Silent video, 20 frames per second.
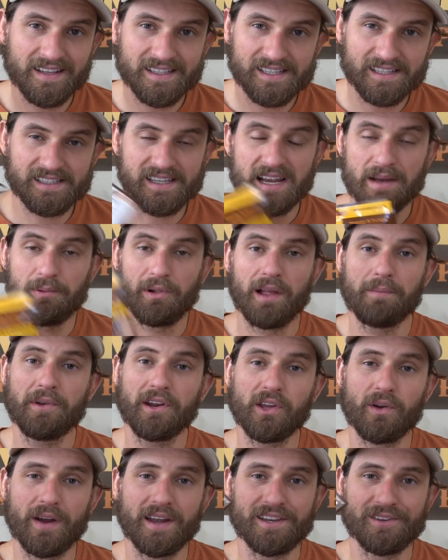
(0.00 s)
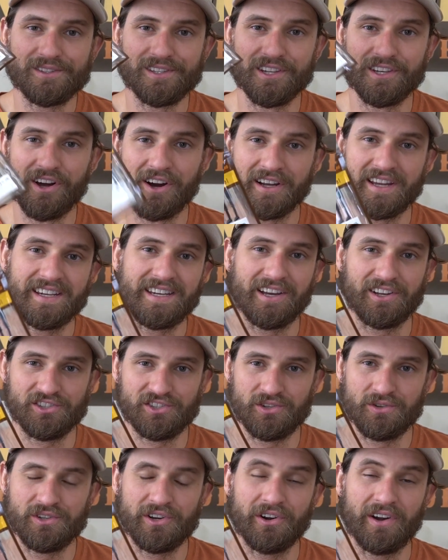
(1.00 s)
this example, I'm gonna go ahead and use the Donkey Tail
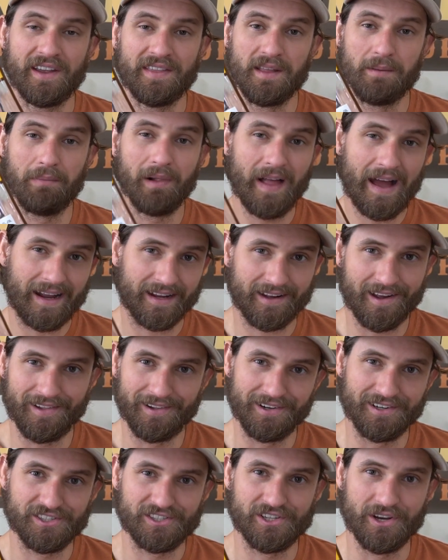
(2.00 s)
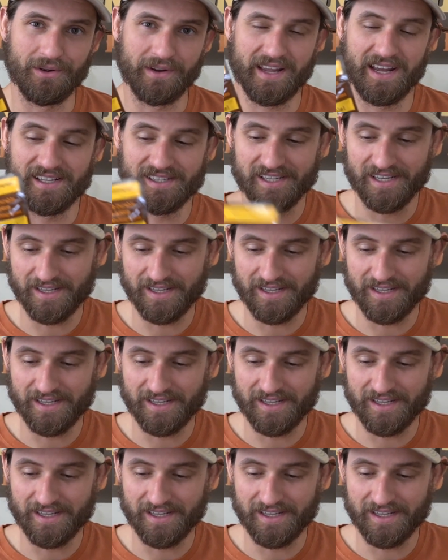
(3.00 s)
Jr. in the black color to showcase